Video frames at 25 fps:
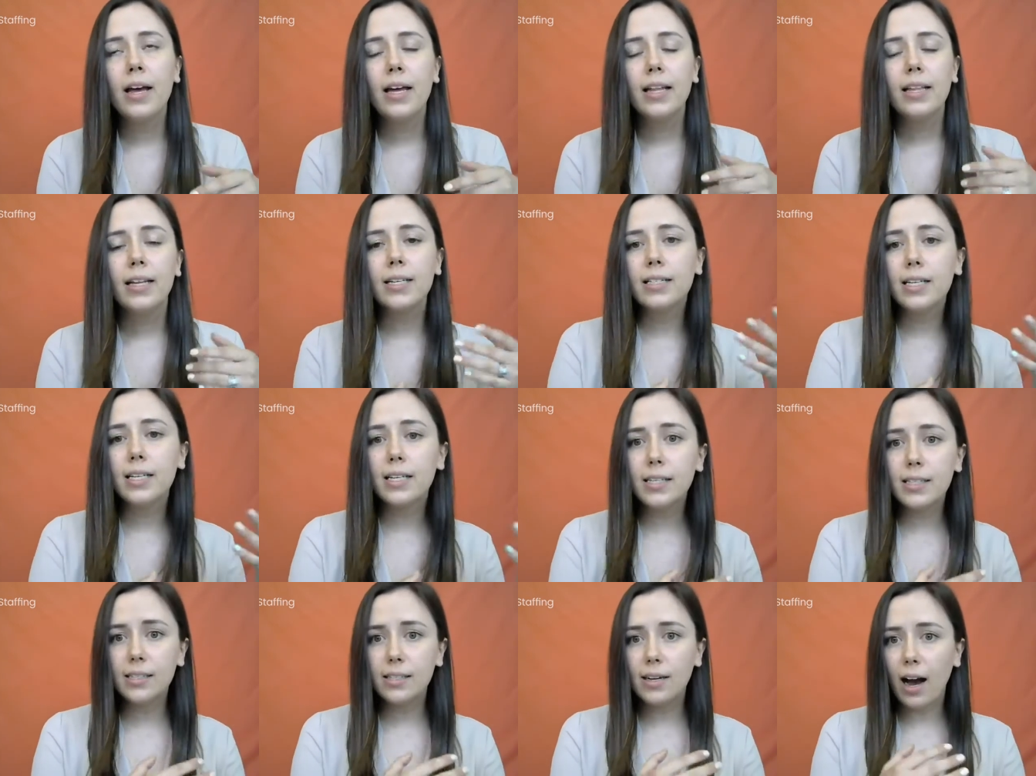This
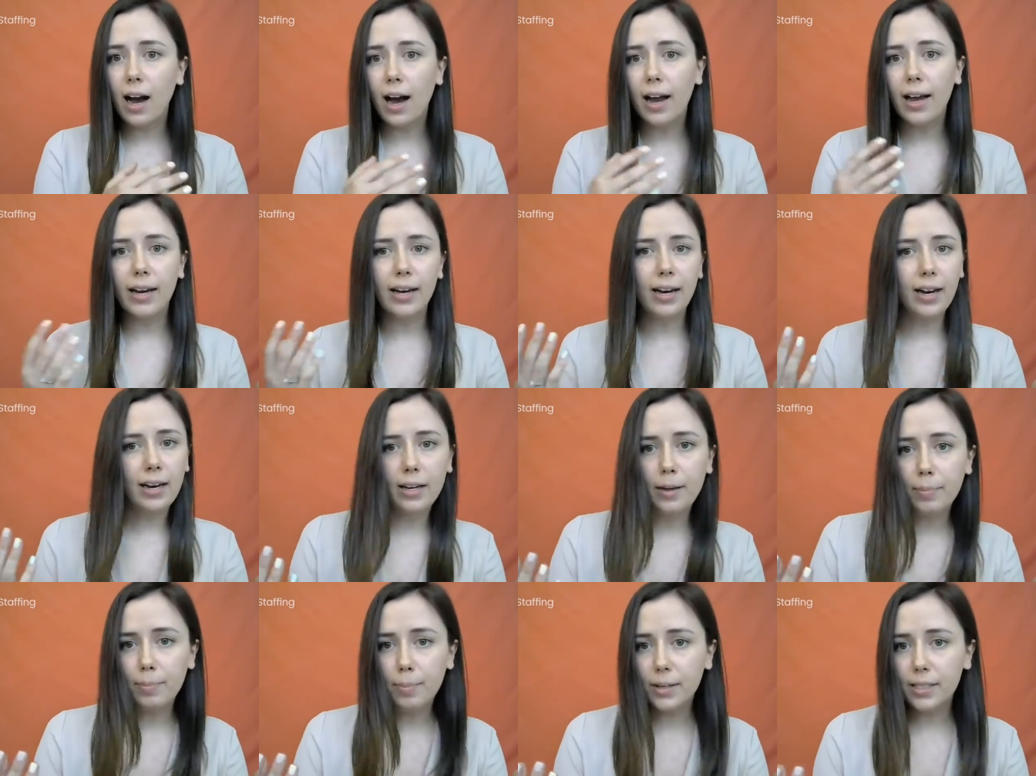is not in
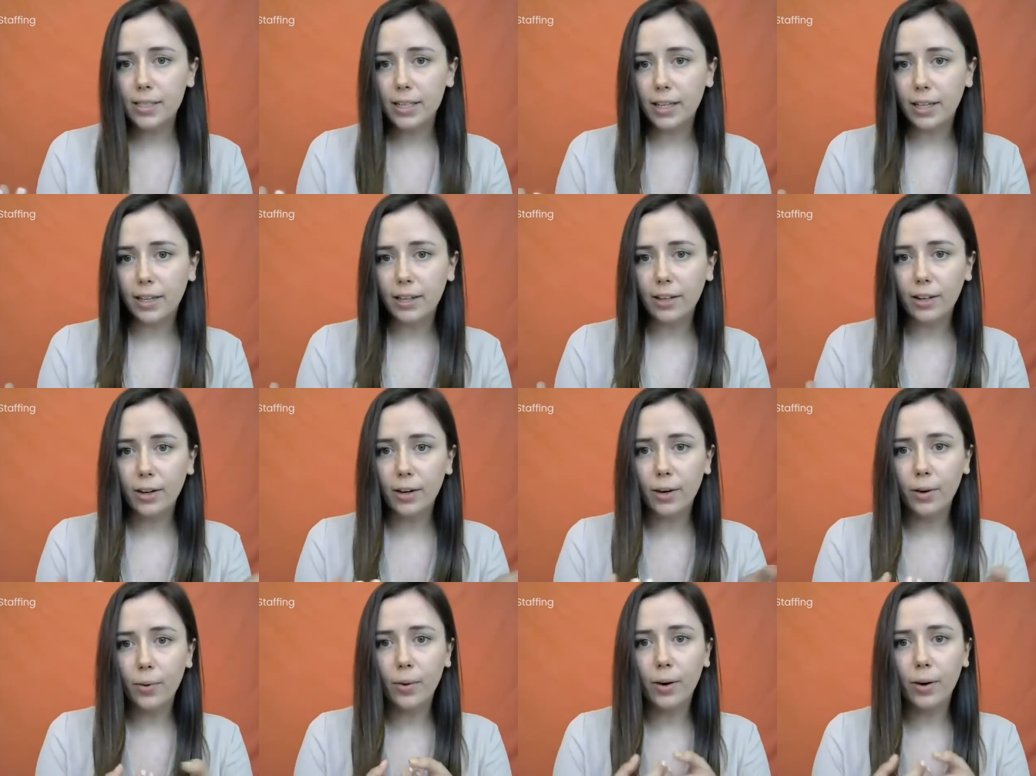any
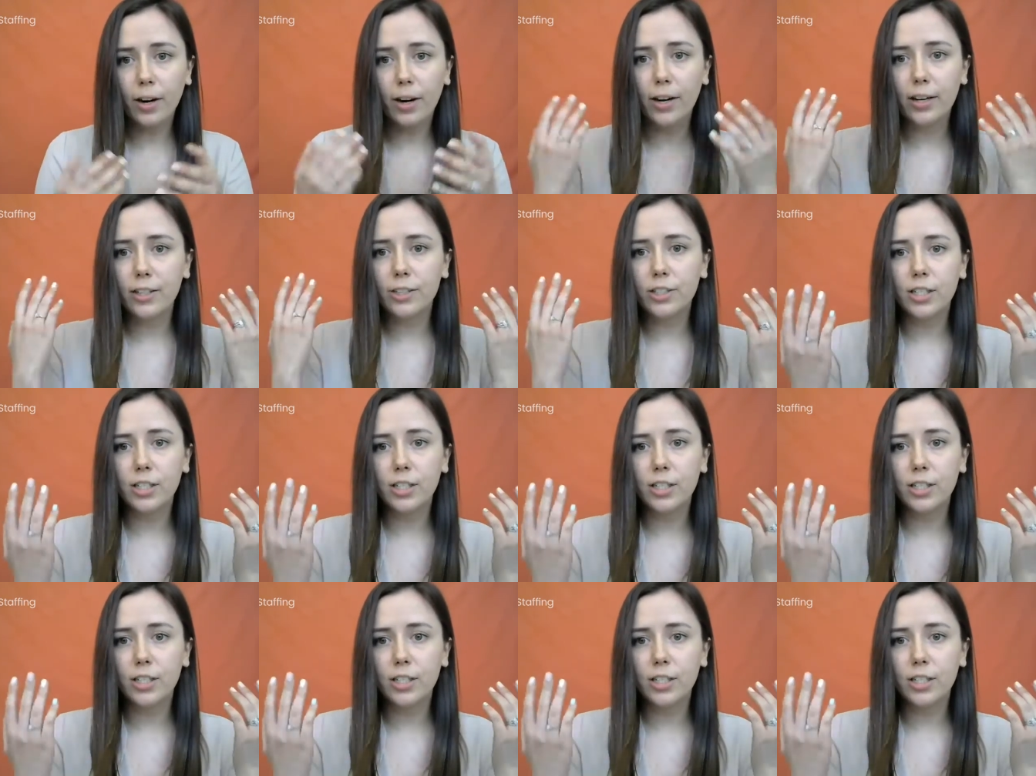particular order,